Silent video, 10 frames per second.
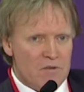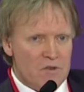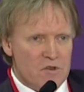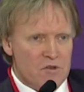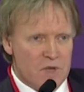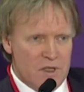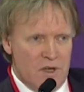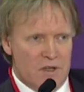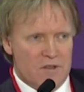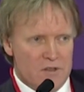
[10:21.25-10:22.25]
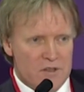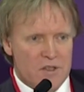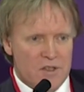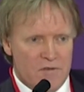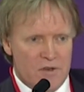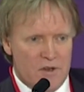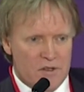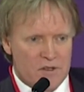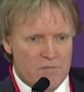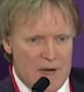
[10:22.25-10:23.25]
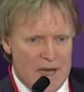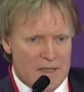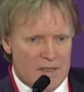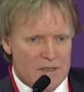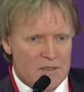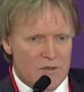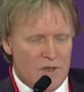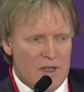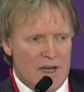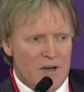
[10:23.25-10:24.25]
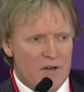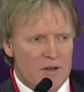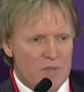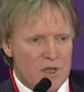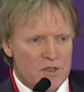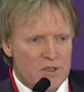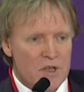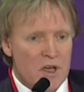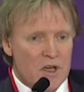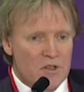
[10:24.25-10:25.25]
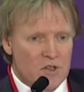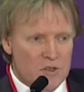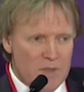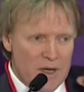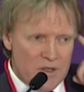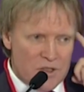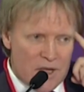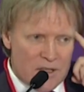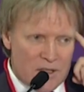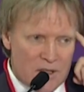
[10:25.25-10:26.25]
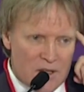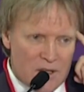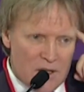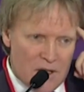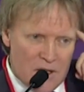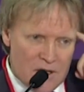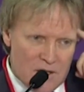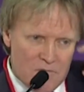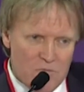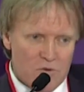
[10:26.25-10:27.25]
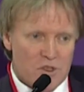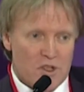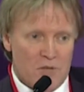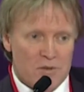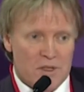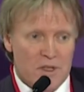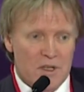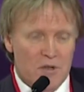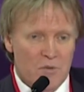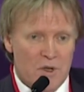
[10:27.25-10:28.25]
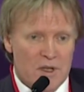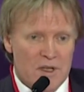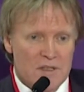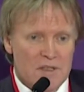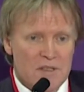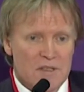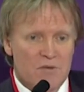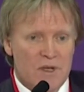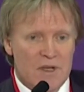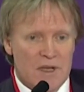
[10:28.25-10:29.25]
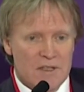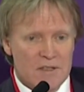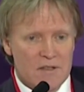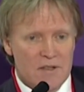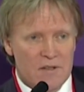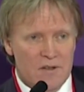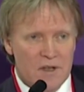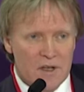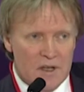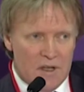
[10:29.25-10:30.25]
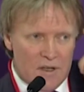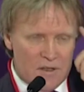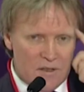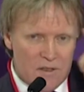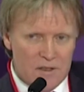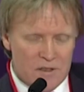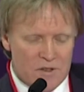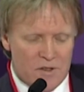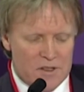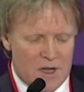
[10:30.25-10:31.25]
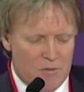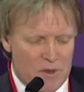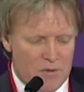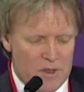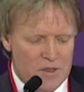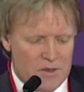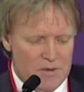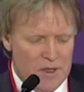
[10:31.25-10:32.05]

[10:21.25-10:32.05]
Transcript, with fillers: three doctors that have caused blindness unilateral in patients just by injecting Sculptra in one instance and Radiesse in another into the sort of temporal region.